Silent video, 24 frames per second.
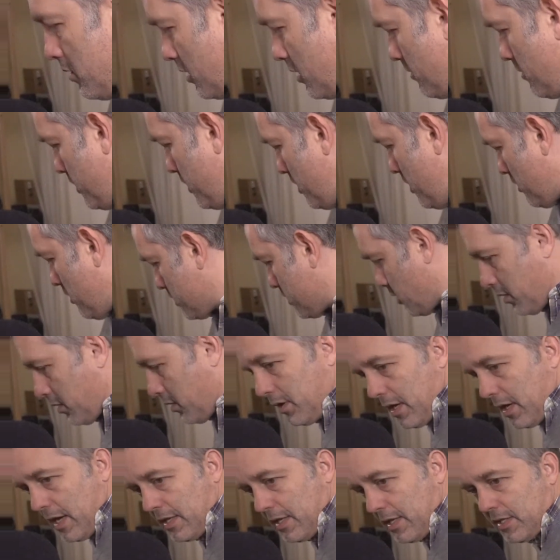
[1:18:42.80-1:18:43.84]
the computer. So
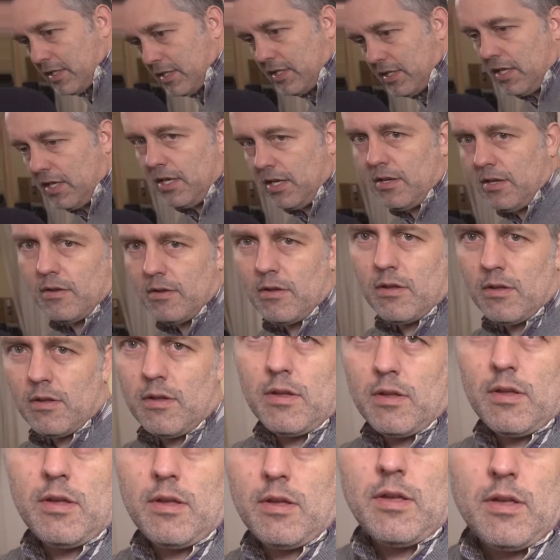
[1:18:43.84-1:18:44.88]
let's see
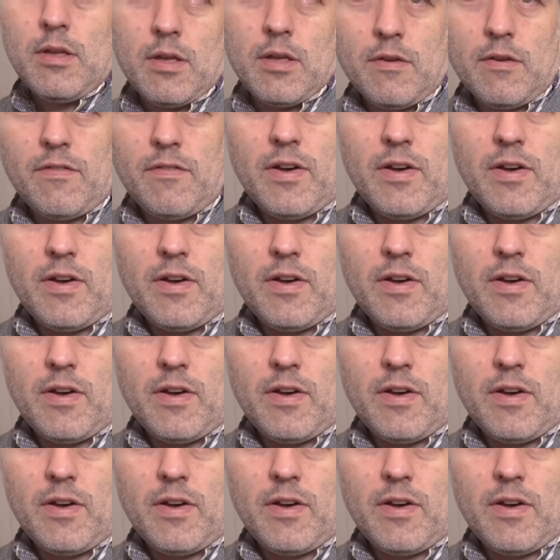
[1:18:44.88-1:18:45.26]
if